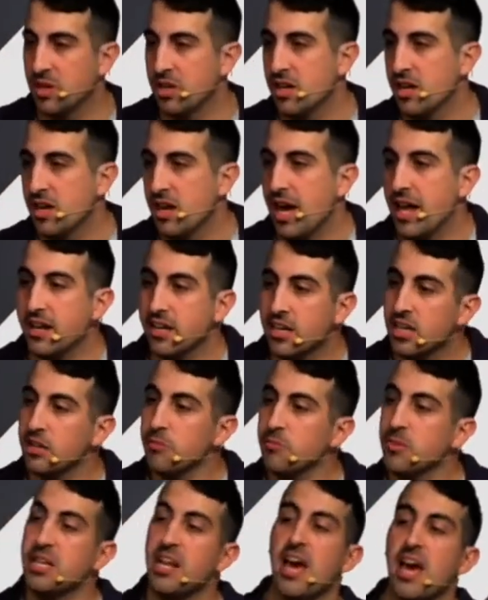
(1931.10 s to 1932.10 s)
And it can
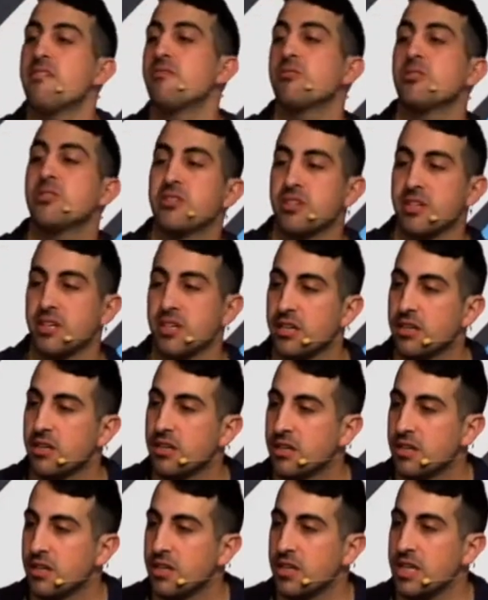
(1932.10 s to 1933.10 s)
mean everything
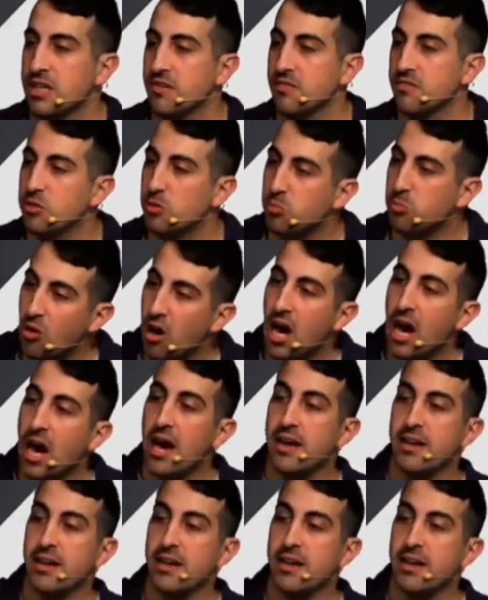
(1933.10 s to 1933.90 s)
if the bride